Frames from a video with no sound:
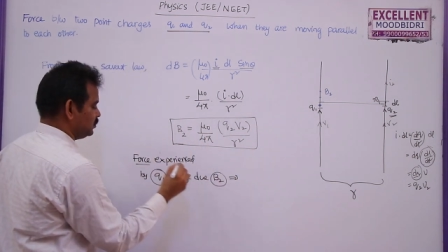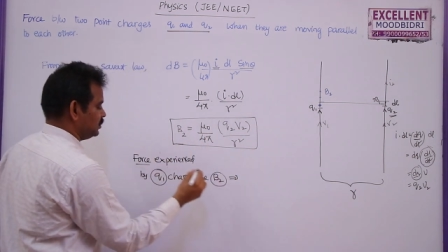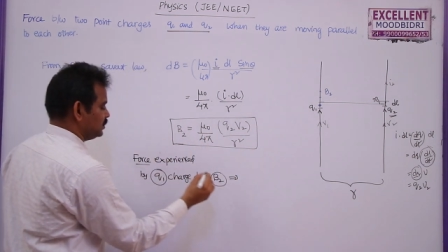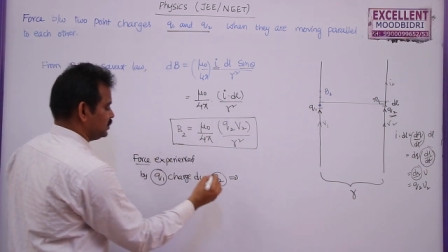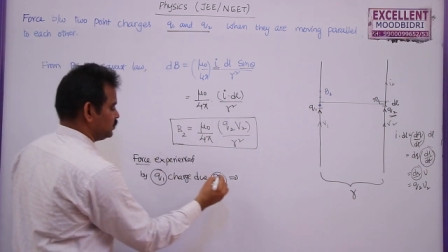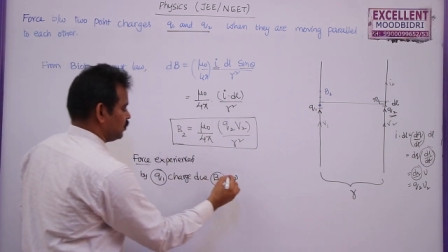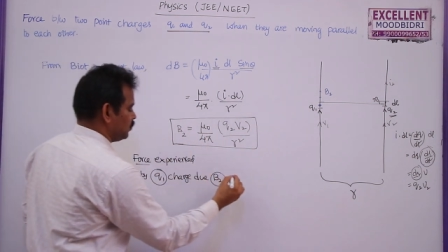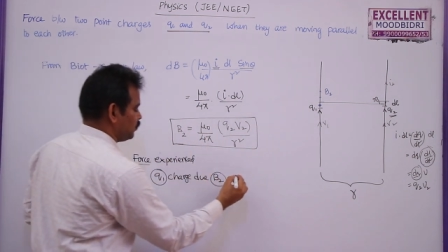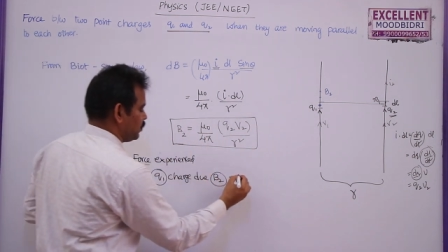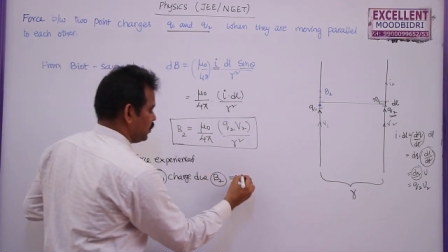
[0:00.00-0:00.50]

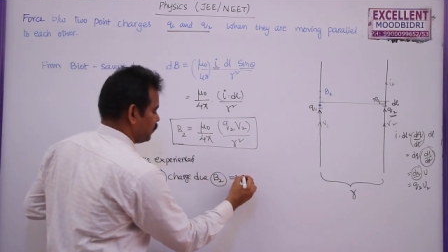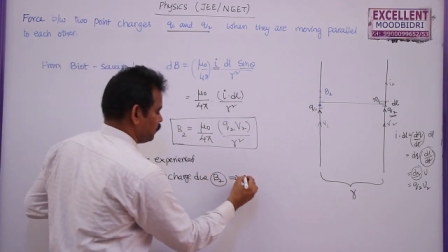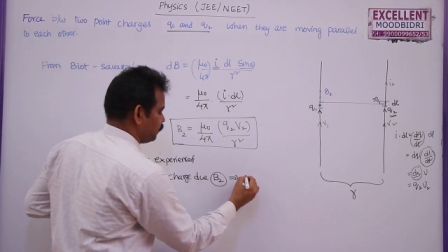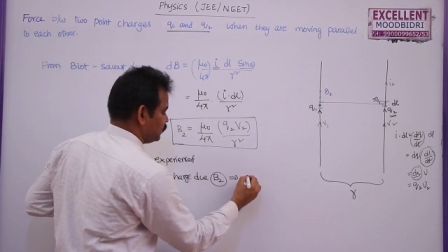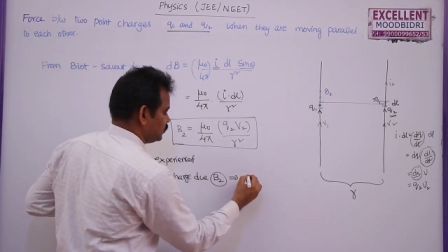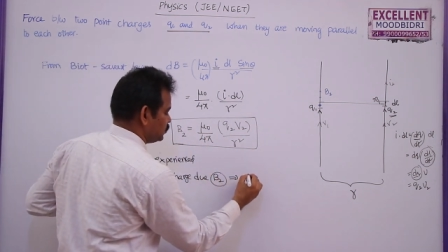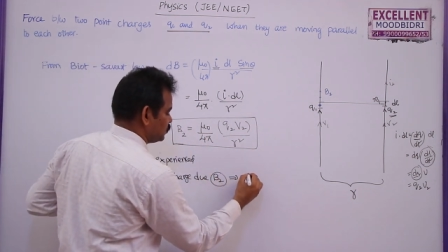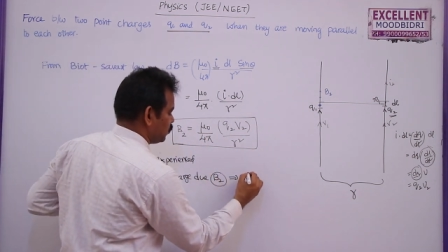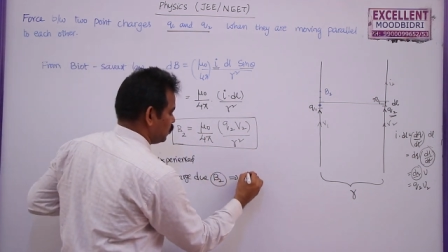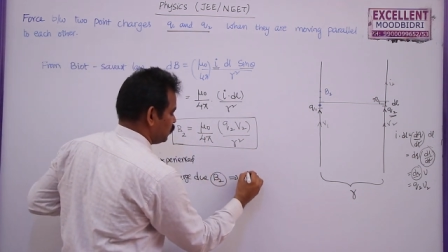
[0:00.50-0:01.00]
is given by F
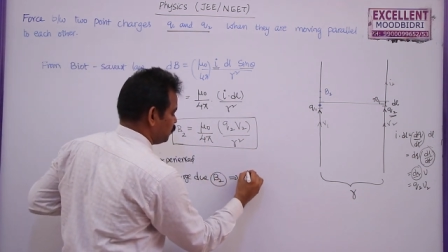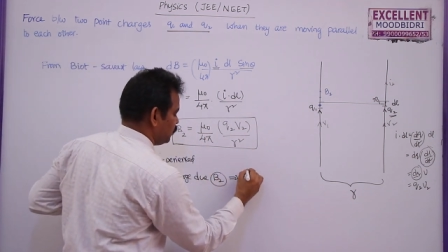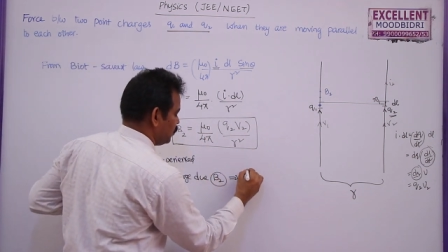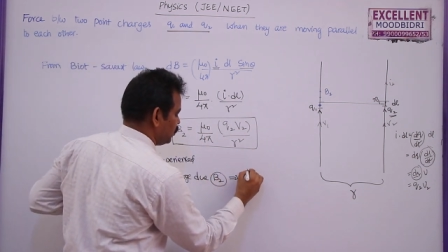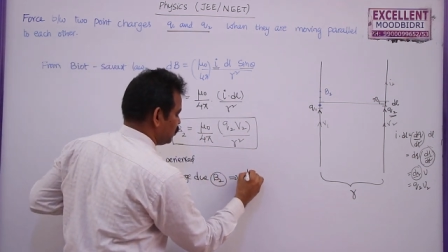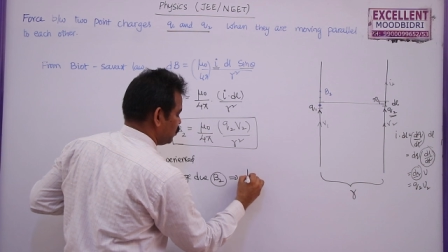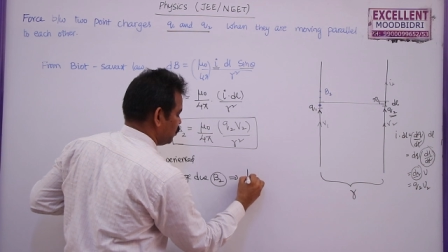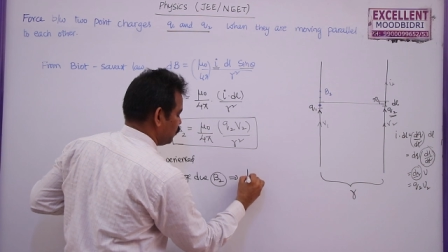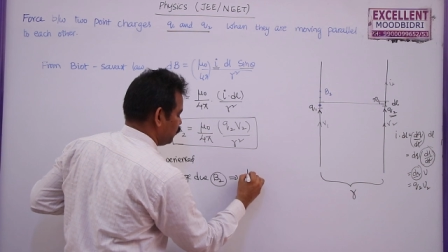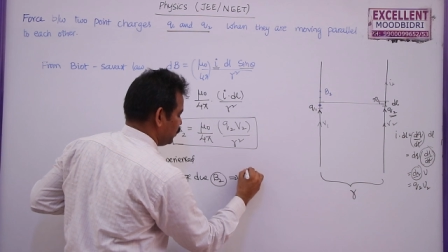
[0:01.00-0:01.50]
is equal to
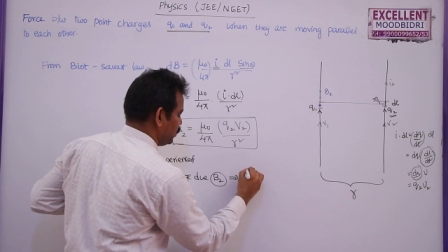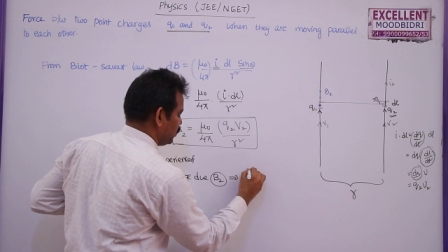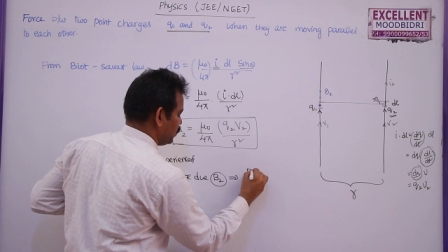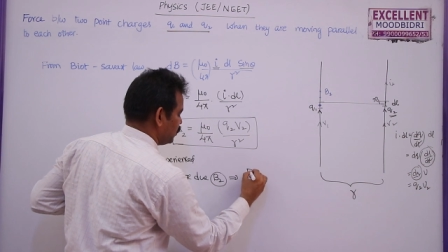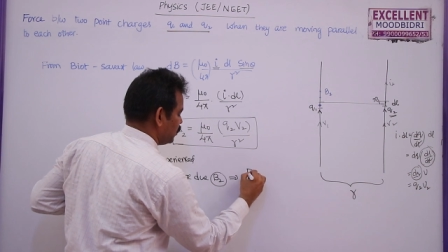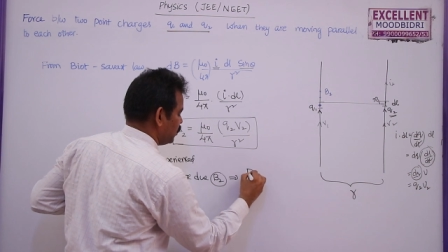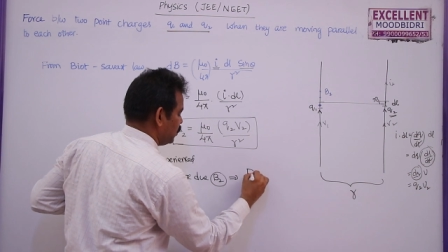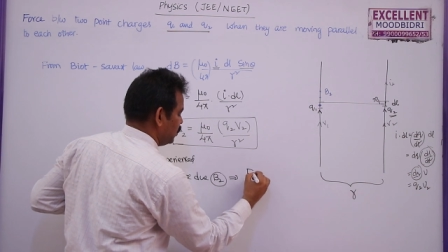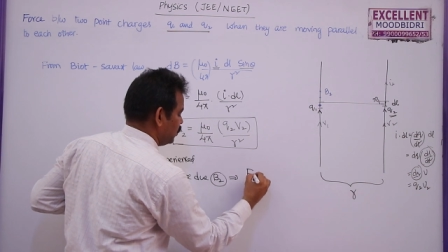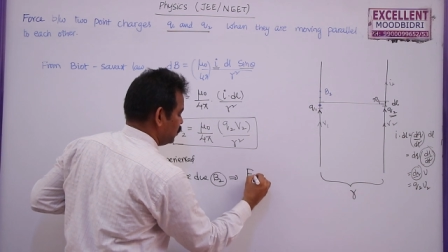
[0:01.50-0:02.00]

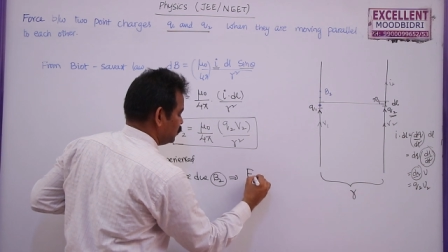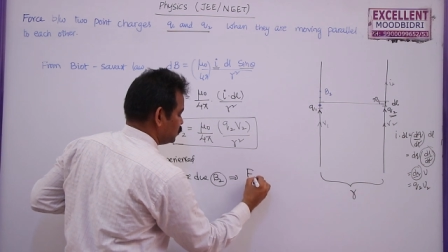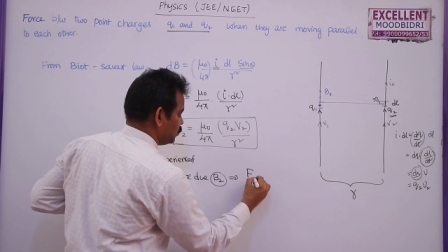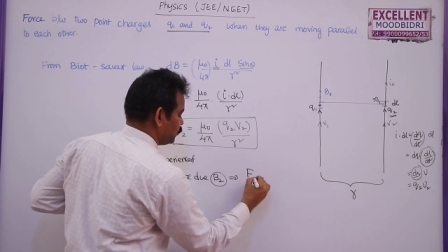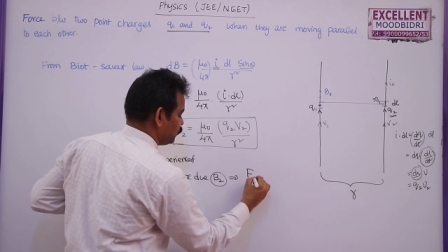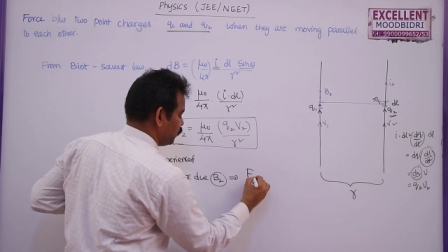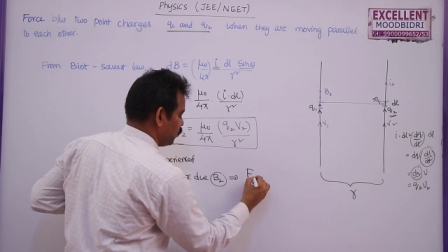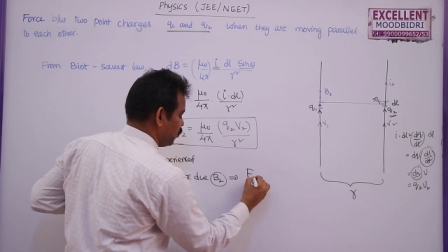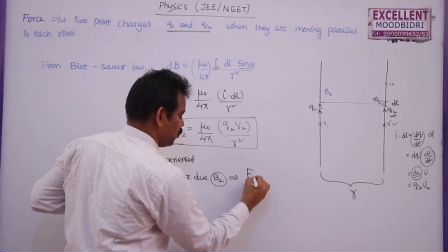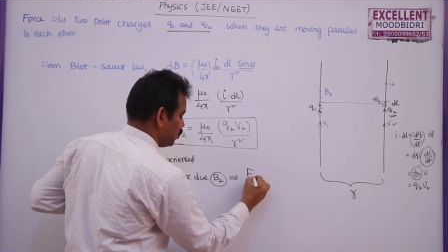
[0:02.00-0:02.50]
BQV. So
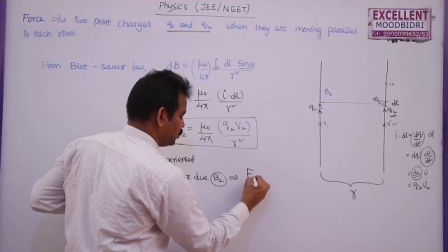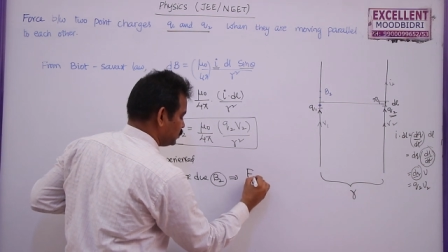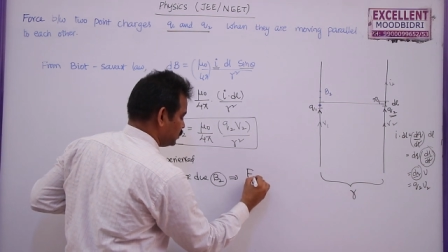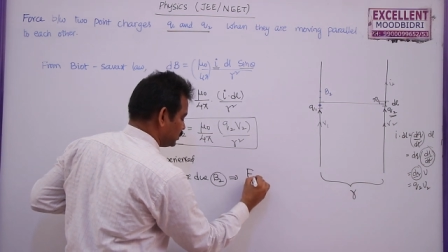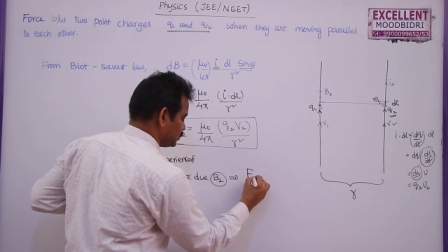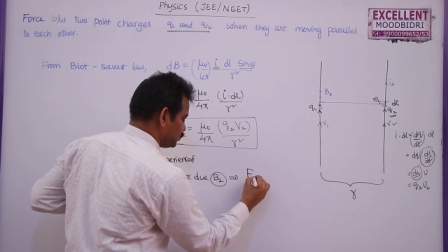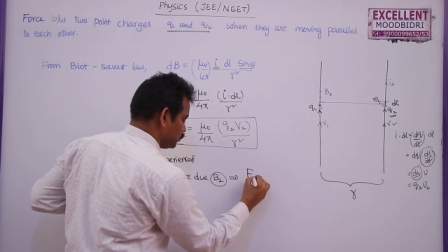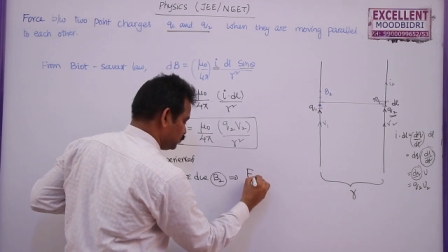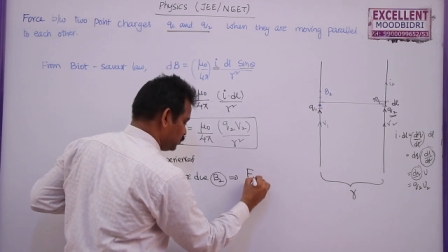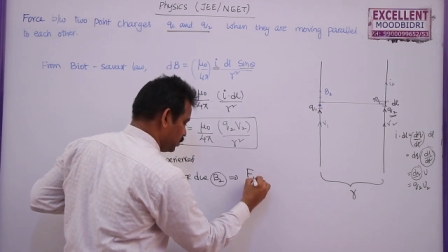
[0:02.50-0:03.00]
force
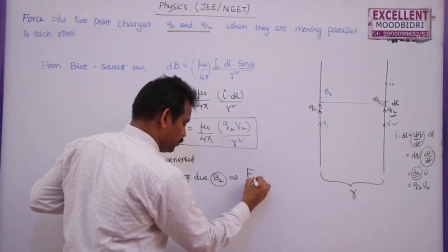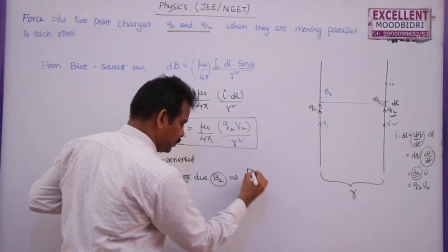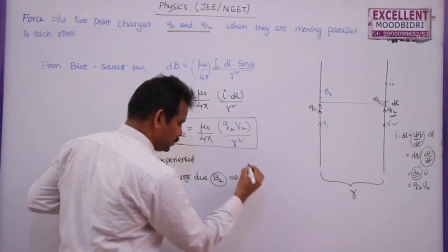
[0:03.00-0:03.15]
experienced the